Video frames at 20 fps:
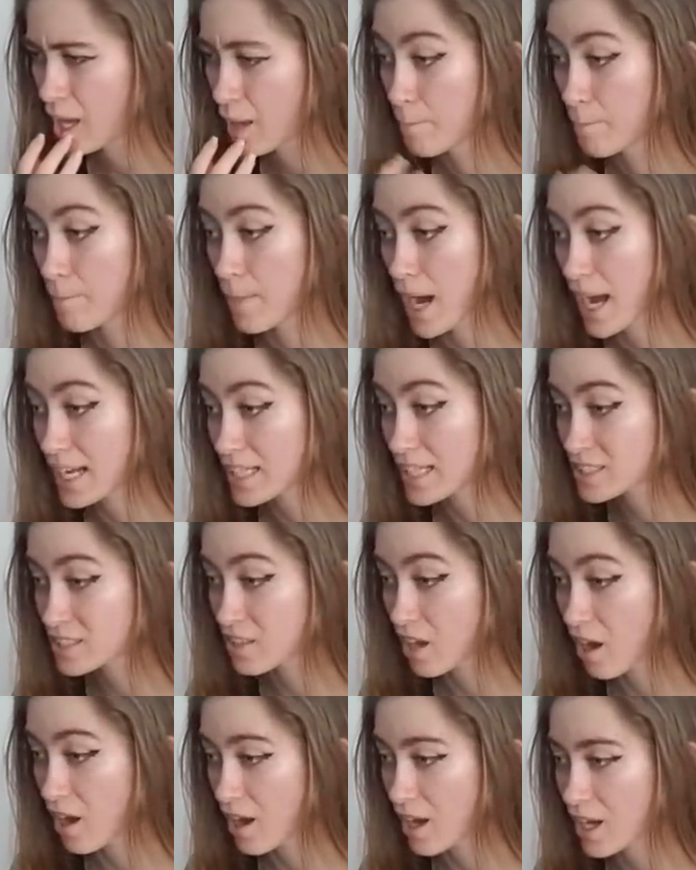My
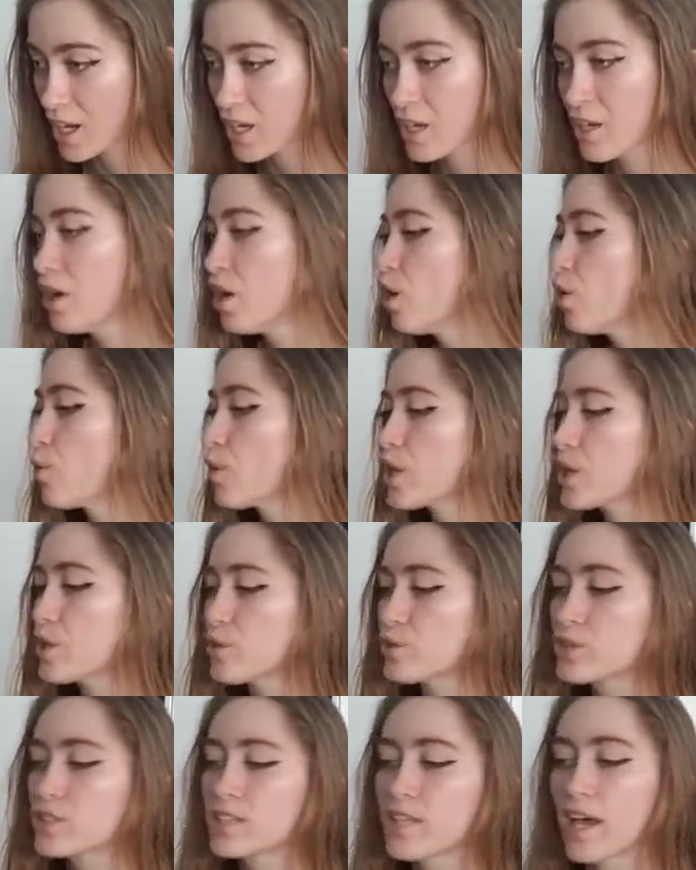song? What are
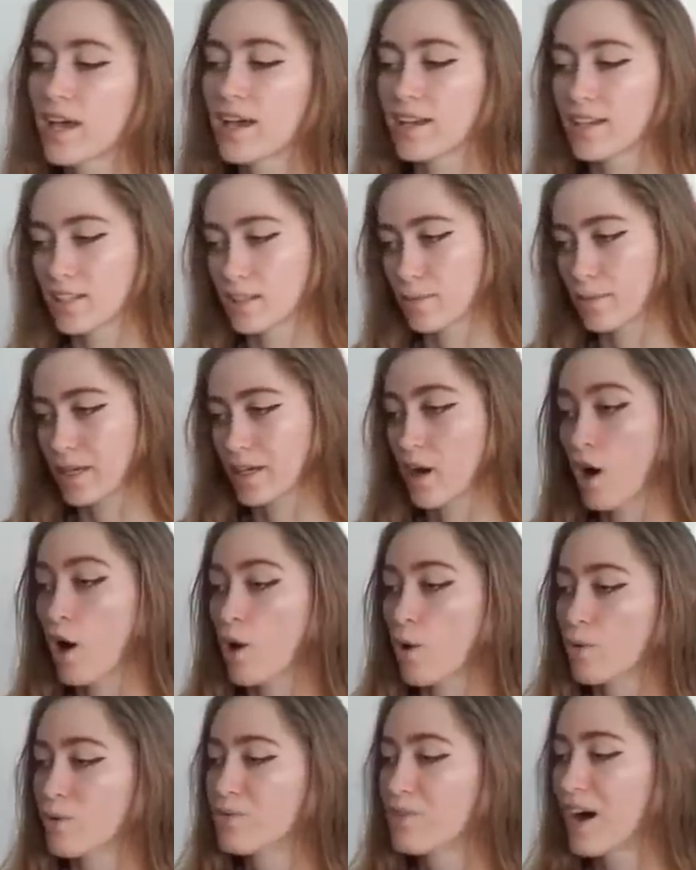you saying to me?
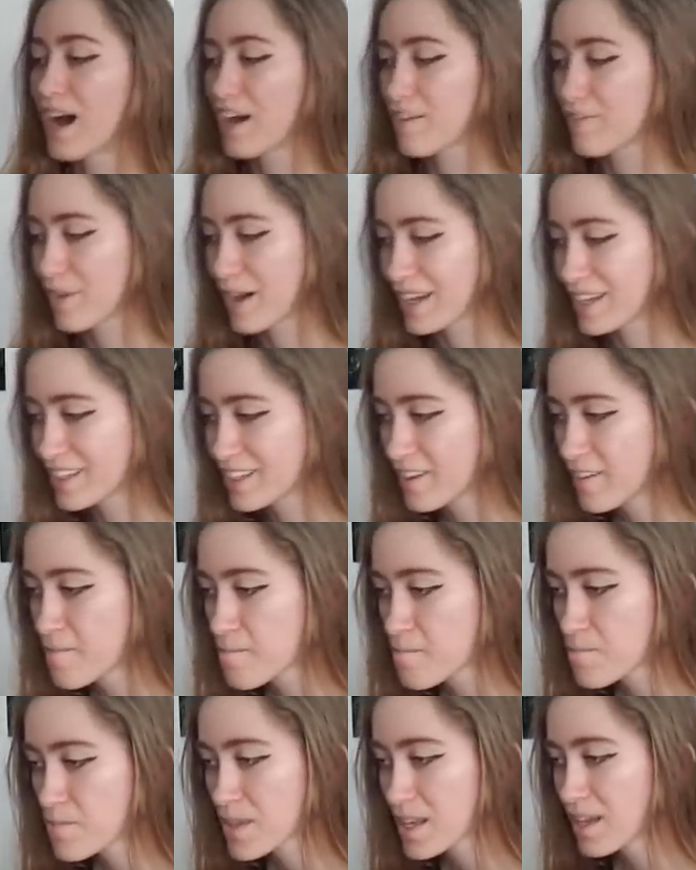Oh, my mind.
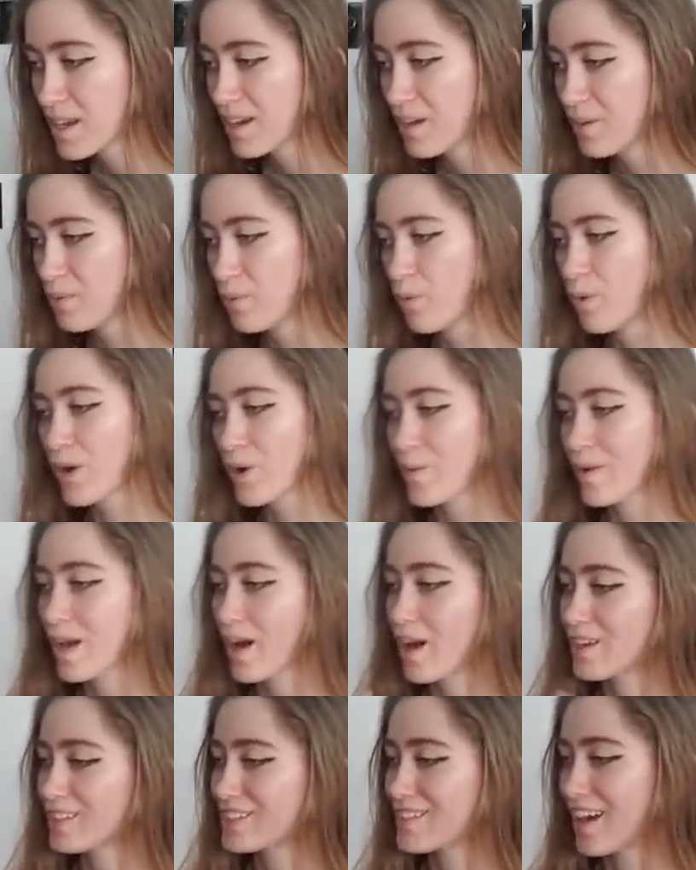what are we
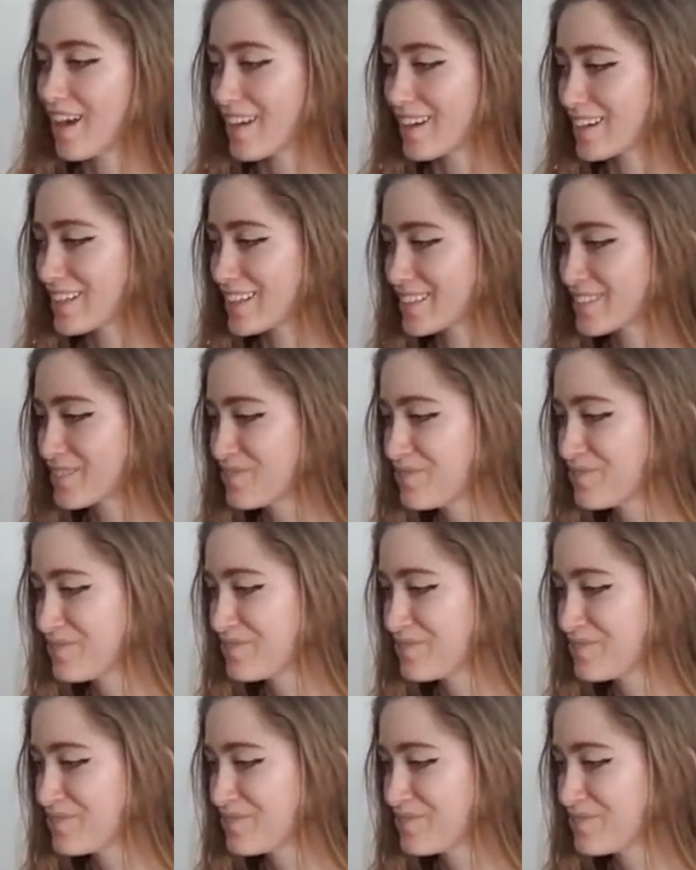all saying?